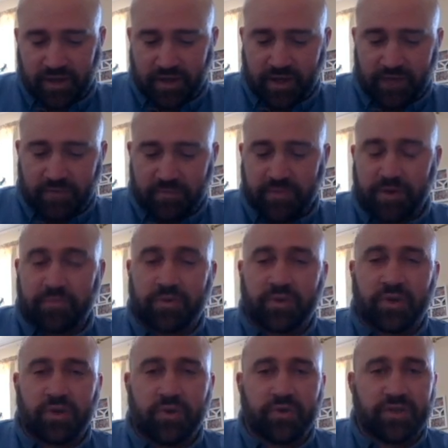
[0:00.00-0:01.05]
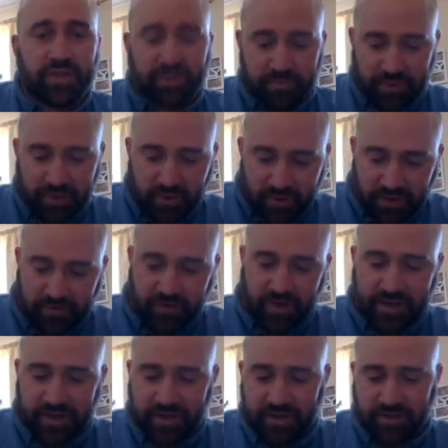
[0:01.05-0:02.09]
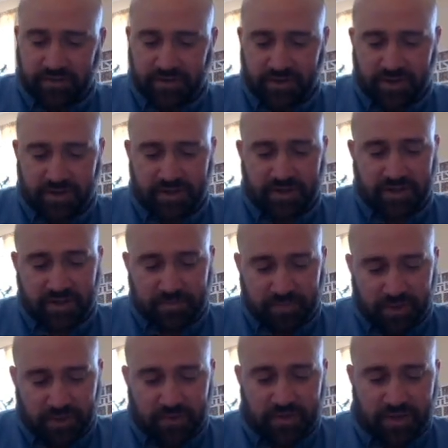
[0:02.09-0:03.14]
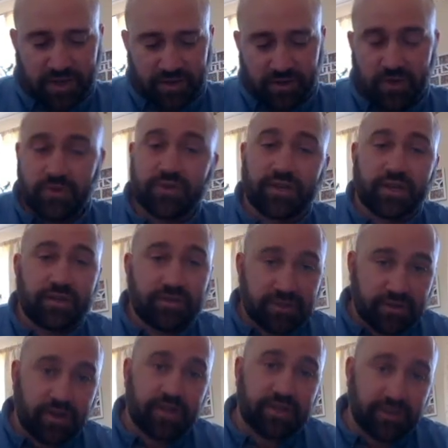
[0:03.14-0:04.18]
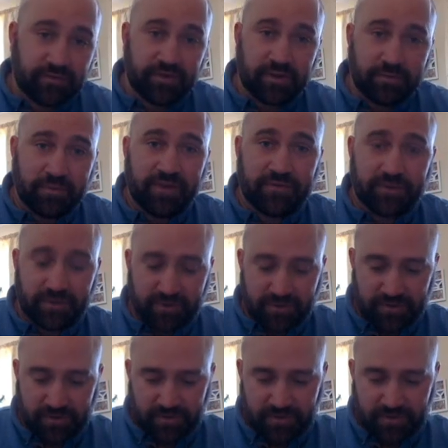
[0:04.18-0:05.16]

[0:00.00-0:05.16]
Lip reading: Even people who dispute the findings of science dispute it using scientific methods.